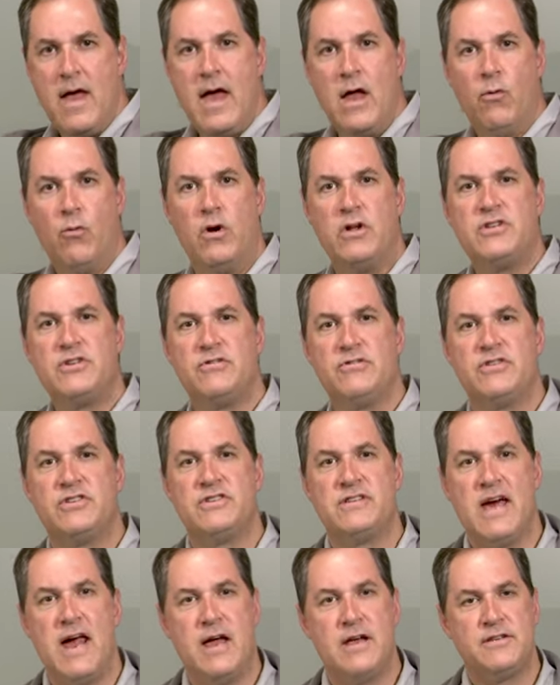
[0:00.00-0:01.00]
And once you're
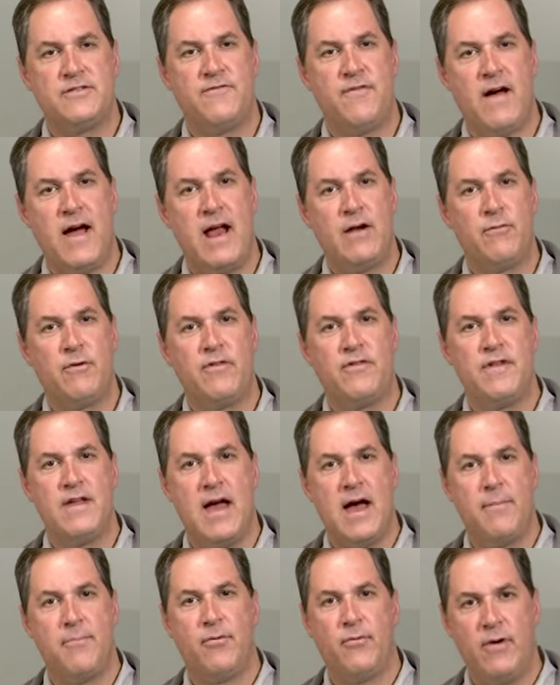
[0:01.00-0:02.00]
satisfied with the
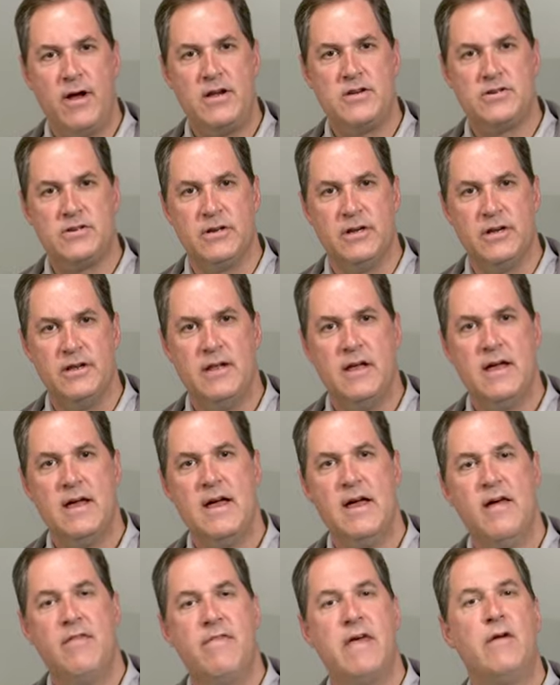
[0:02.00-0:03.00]
operation,
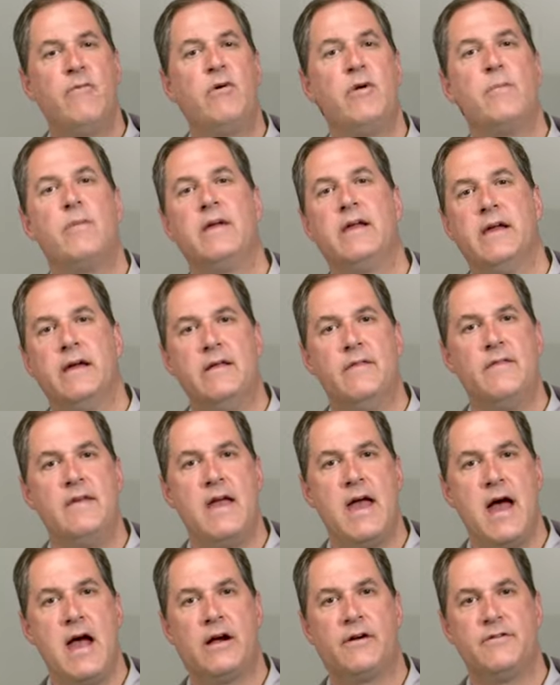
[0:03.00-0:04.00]
then we begin the
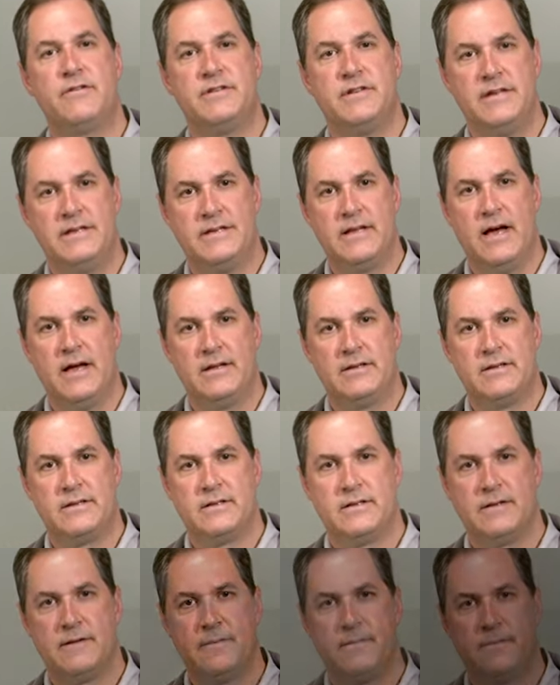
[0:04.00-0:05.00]
accuracy
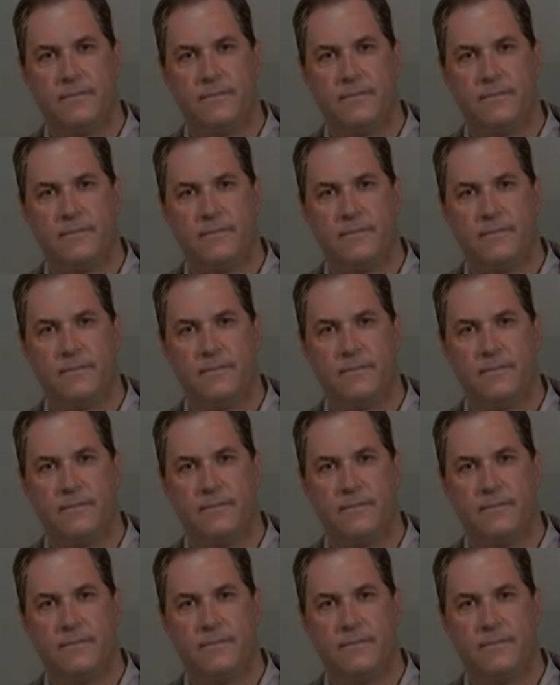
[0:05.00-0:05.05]
tests.